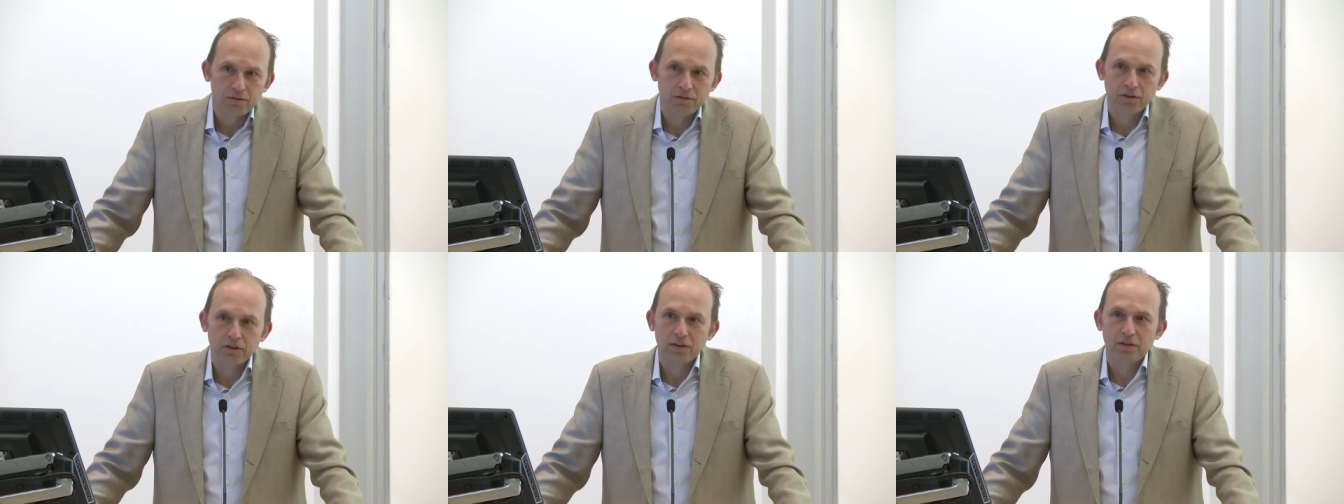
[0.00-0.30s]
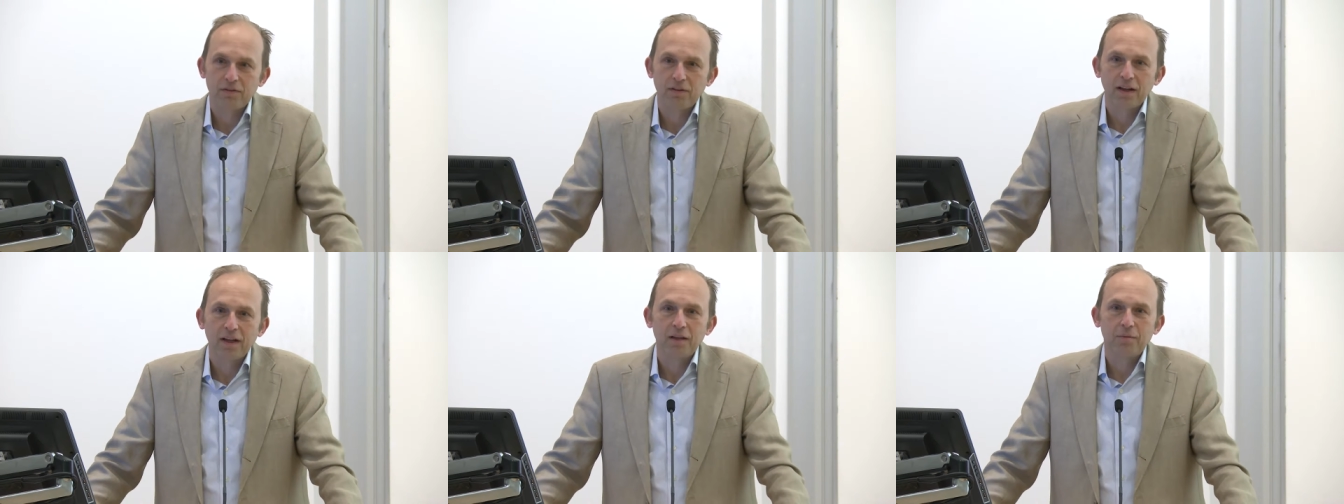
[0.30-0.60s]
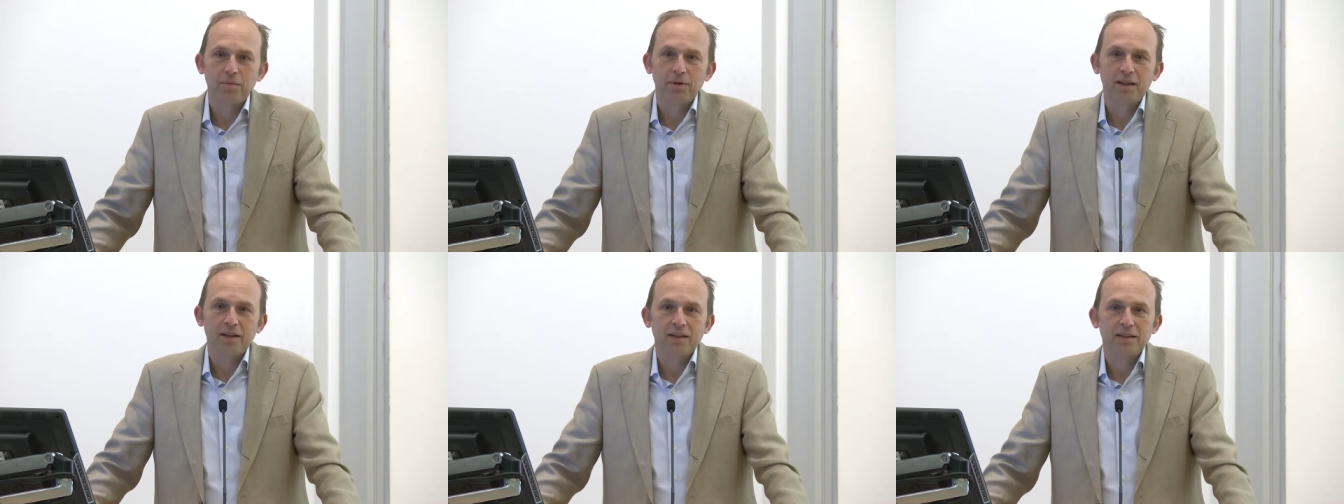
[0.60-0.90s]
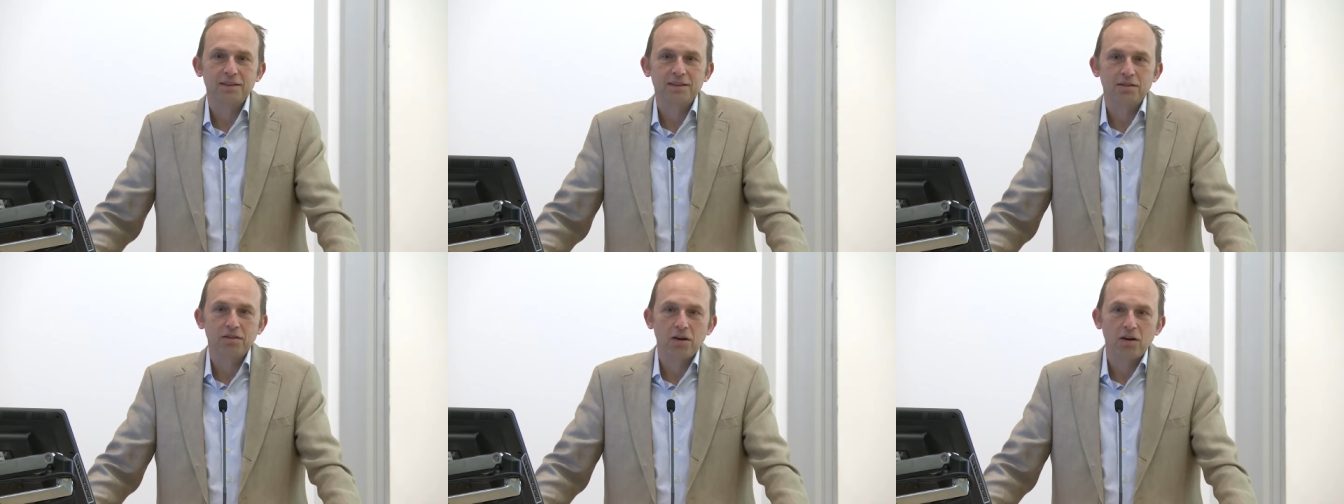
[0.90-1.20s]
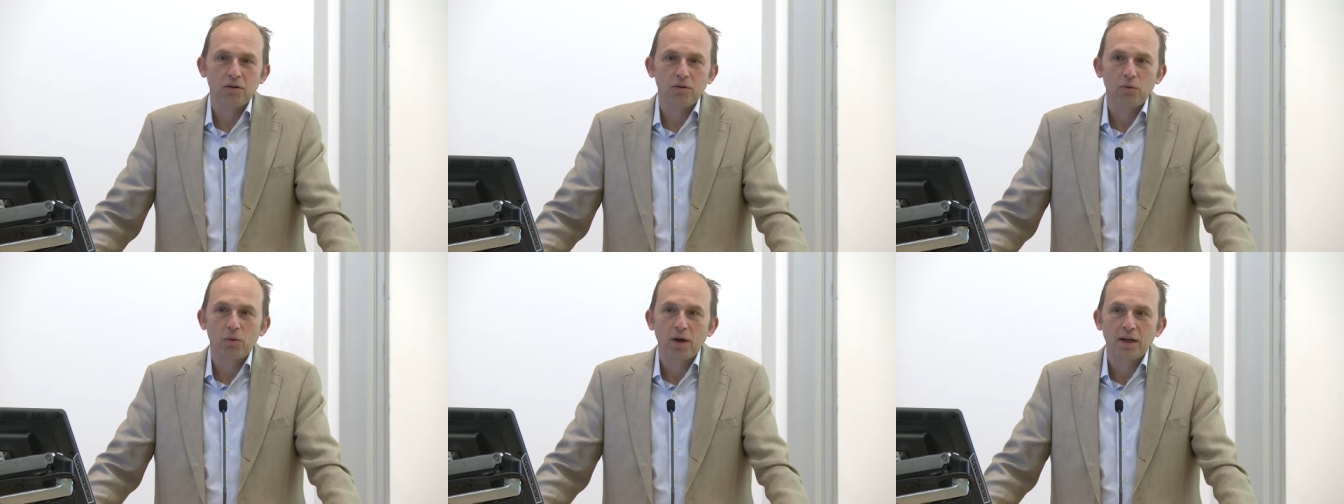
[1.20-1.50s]
for developing this
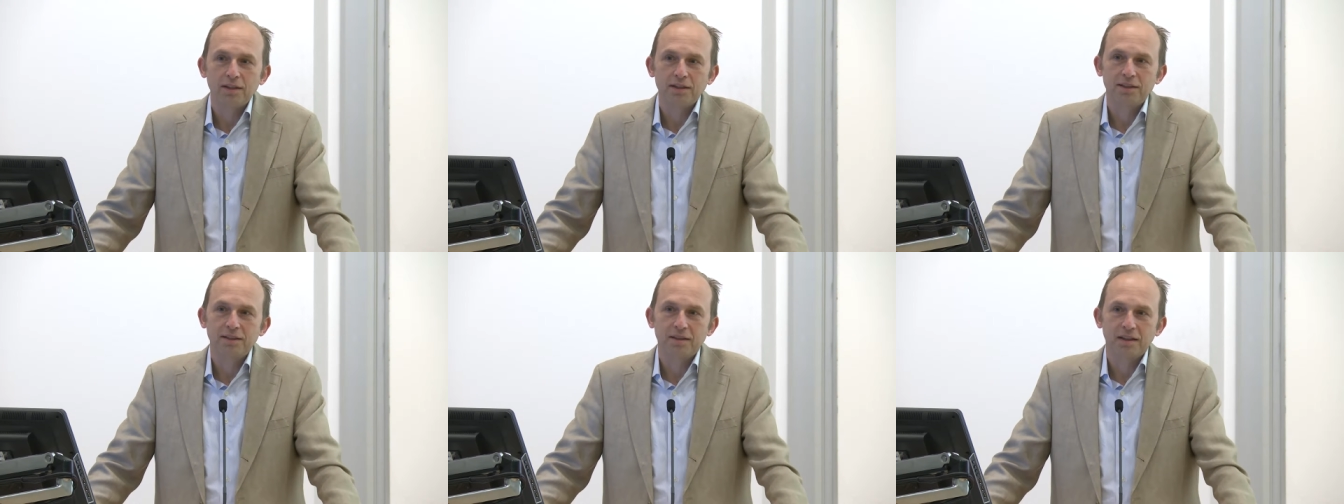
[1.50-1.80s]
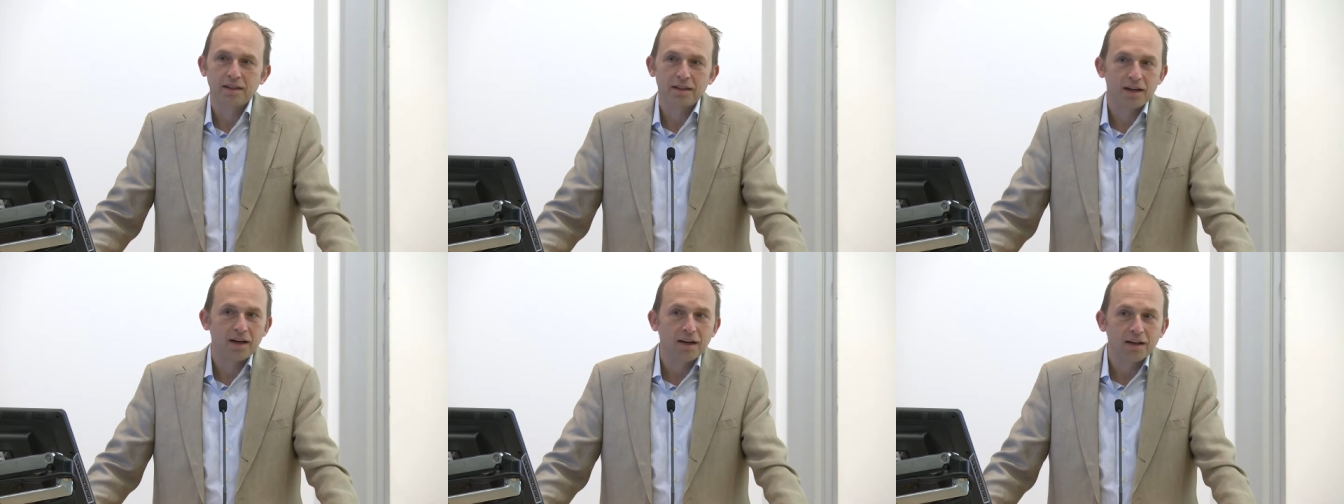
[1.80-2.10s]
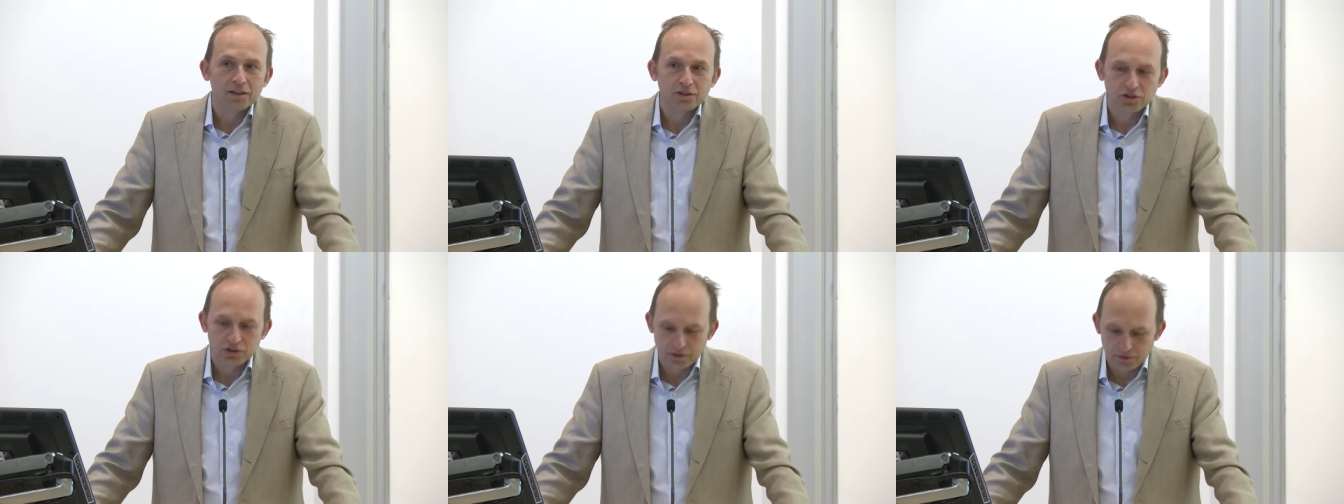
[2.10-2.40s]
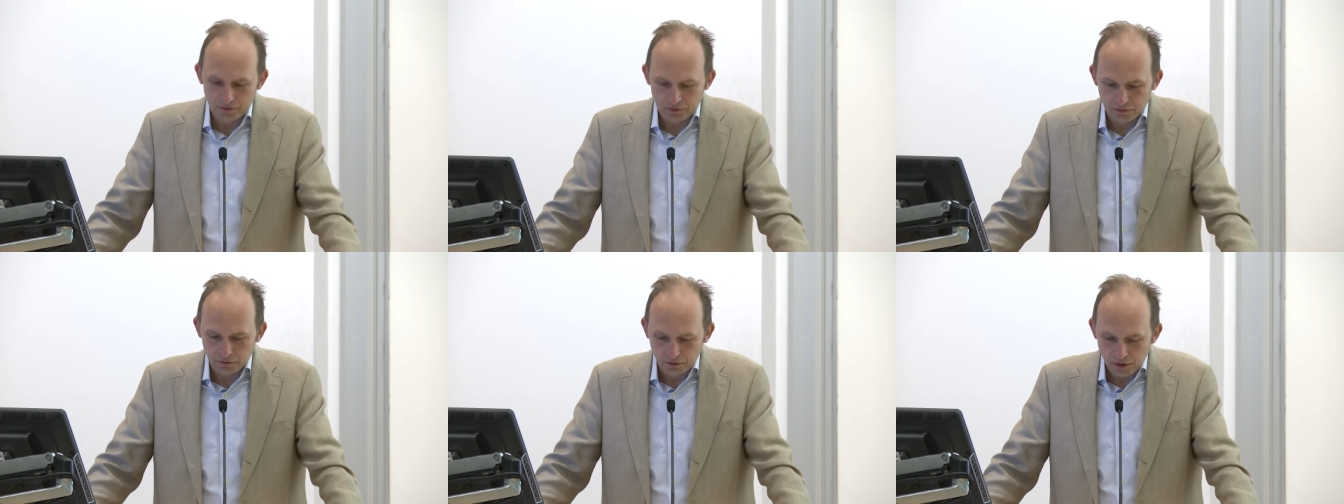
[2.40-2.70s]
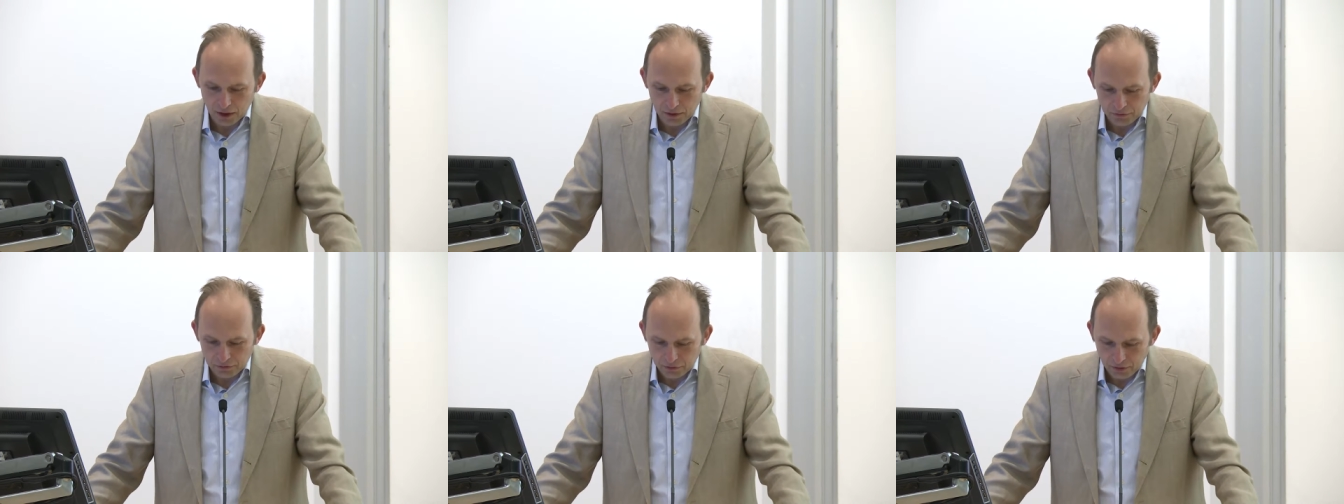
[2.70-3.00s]
thought was the College of,
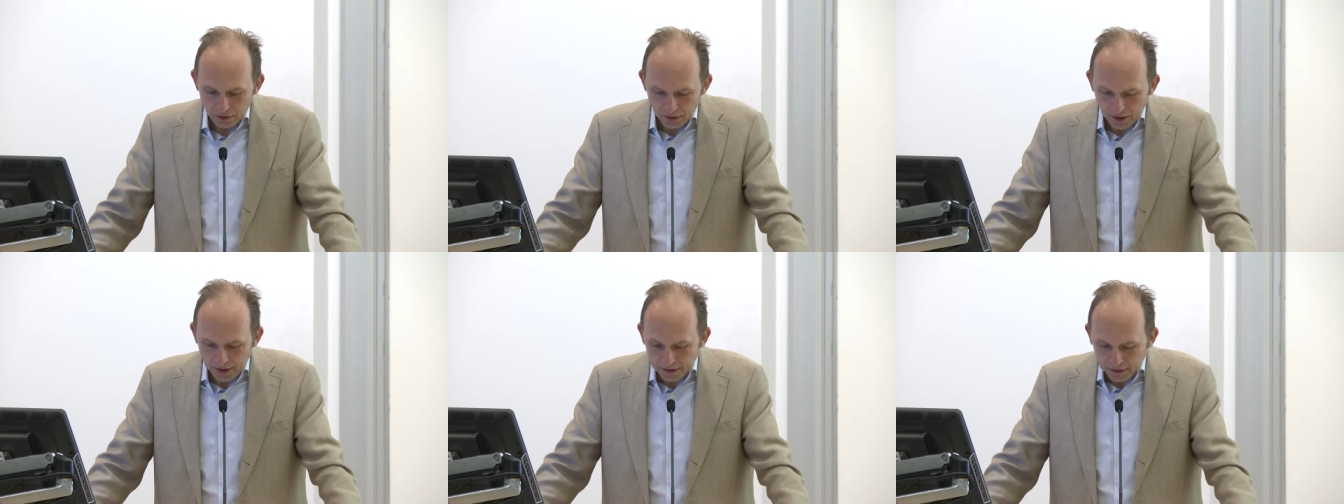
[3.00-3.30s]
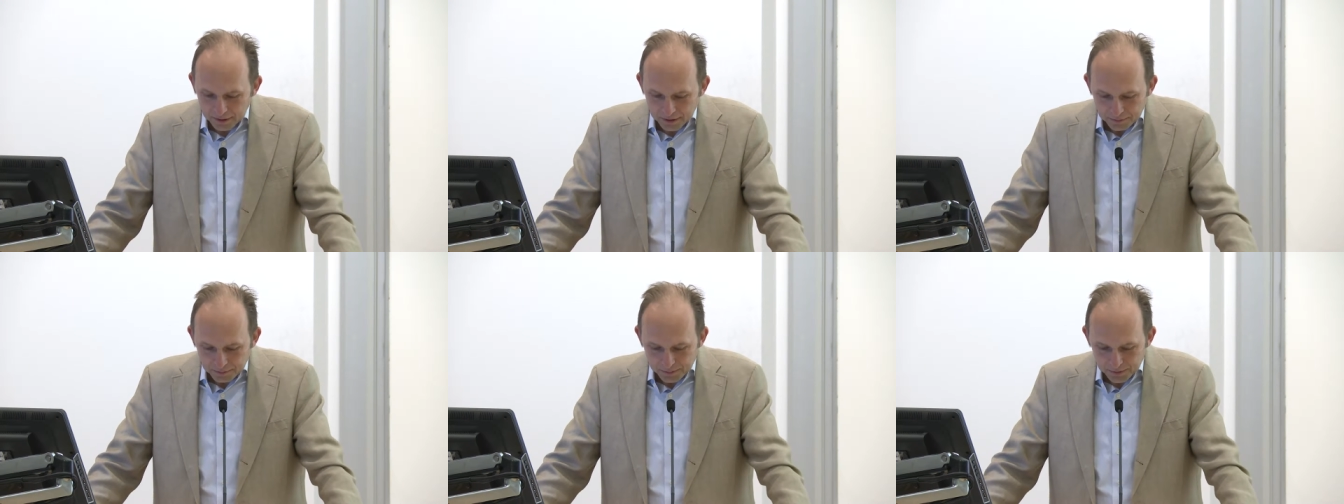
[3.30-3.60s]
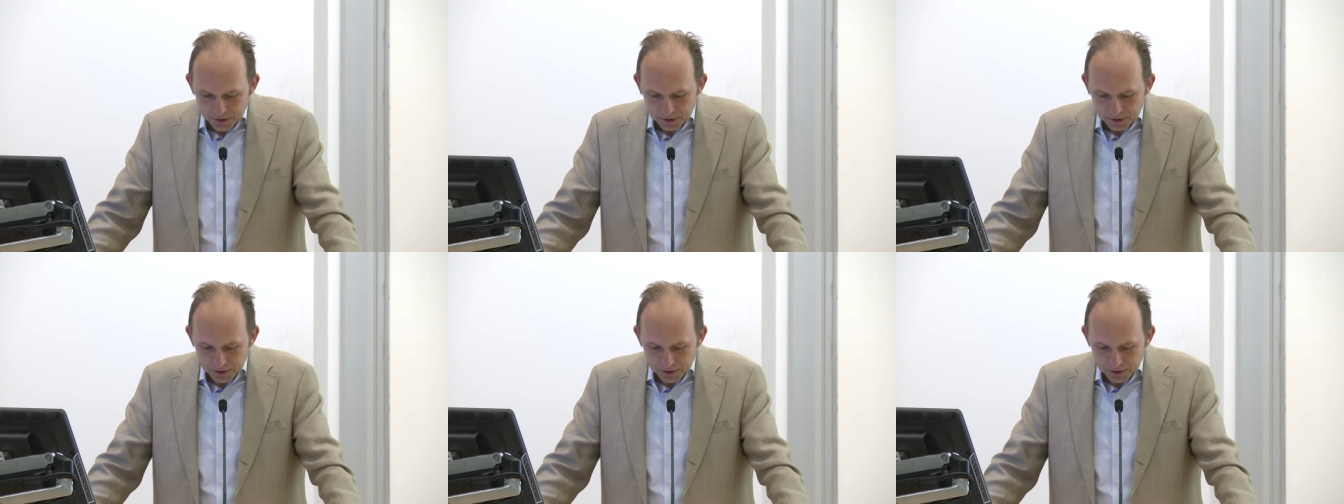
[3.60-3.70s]
of Rhode Island.